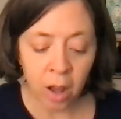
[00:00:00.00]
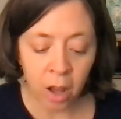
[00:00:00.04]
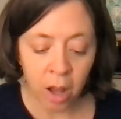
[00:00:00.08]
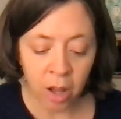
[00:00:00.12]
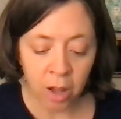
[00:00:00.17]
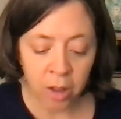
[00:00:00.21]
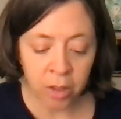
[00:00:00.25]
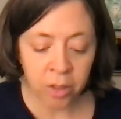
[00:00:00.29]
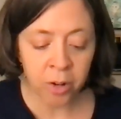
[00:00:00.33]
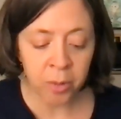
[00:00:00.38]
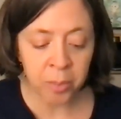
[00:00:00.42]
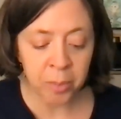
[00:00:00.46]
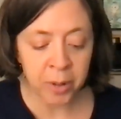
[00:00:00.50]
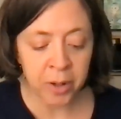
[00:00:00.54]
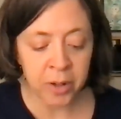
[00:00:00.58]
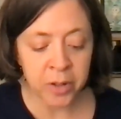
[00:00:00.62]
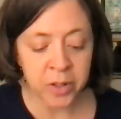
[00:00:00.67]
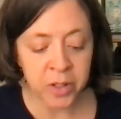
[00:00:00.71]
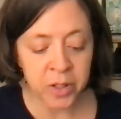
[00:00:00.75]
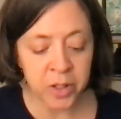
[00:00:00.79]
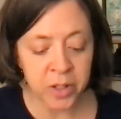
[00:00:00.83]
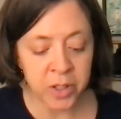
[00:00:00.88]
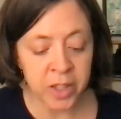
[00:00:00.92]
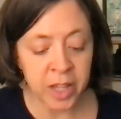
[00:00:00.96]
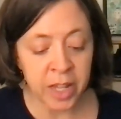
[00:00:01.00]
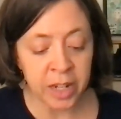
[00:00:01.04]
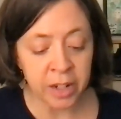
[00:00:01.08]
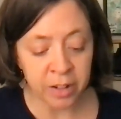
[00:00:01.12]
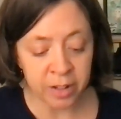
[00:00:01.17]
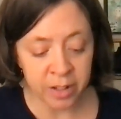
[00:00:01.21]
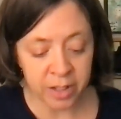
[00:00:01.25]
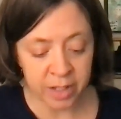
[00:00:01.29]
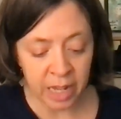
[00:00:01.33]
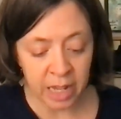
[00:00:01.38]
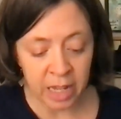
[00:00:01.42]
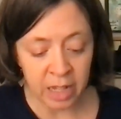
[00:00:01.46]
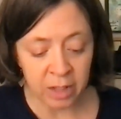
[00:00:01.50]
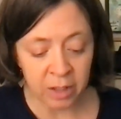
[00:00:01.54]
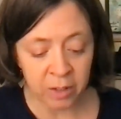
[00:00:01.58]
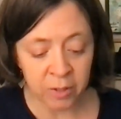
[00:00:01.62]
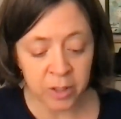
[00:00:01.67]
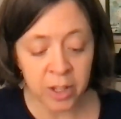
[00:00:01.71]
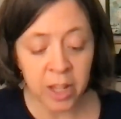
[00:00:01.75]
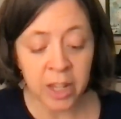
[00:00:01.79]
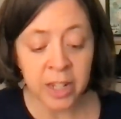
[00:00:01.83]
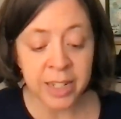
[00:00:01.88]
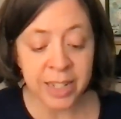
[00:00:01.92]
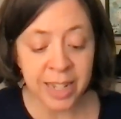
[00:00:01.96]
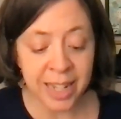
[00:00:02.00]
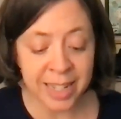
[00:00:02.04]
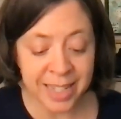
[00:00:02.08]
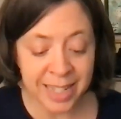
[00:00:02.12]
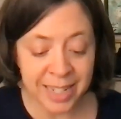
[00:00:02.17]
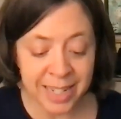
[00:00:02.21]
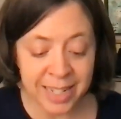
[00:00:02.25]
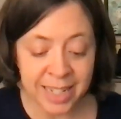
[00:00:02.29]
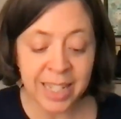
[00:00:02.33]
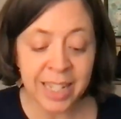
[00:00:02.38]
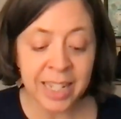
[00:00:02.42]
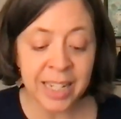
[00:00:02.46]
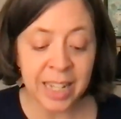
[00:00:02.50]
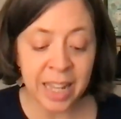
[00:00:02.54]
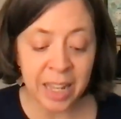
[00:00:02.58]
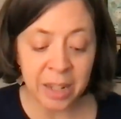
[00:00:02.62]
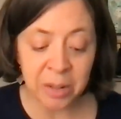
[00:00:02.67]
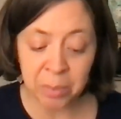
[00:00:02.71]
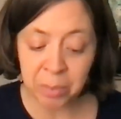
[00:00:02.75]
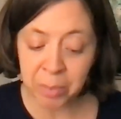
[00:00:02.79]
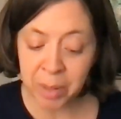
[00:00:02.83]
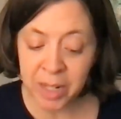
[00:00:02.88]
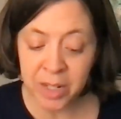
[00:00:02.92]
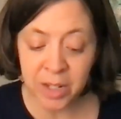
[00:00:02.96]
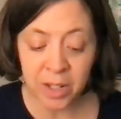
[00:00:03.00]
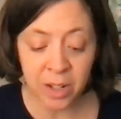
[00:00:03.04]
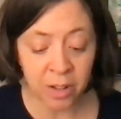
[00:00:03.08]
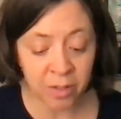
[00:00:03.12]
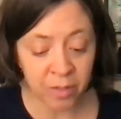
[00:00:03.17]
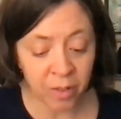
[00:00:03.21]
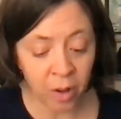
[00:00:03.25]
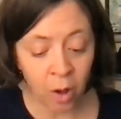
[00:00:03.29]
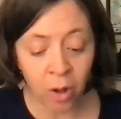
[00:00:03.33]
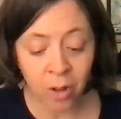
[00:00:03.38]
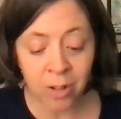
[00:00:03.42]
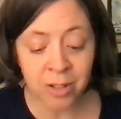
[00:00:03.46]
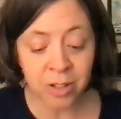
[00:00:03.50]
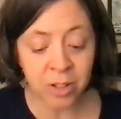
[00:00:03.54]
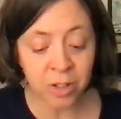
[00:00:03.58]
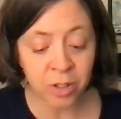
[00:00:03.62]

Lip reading: other persons than ourselves does indeed admit of all